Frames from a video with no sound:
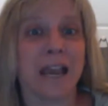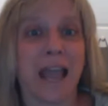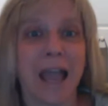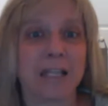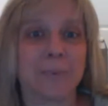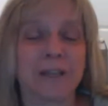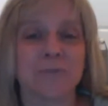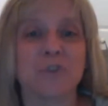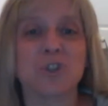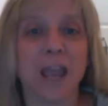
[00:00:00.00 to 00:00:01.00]
the kitty hats
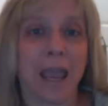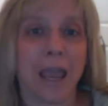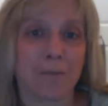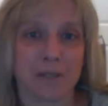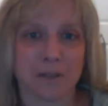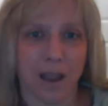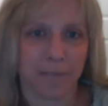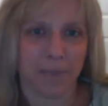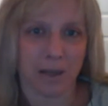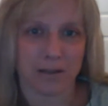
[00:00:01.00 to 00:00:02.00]
because of James,
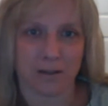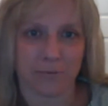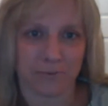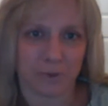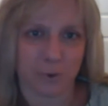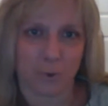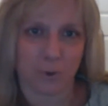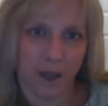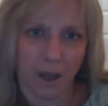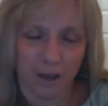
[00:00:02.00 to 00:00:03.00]
not because of
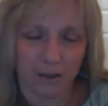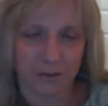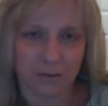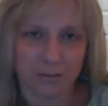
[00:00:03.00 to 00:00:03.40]
Julia.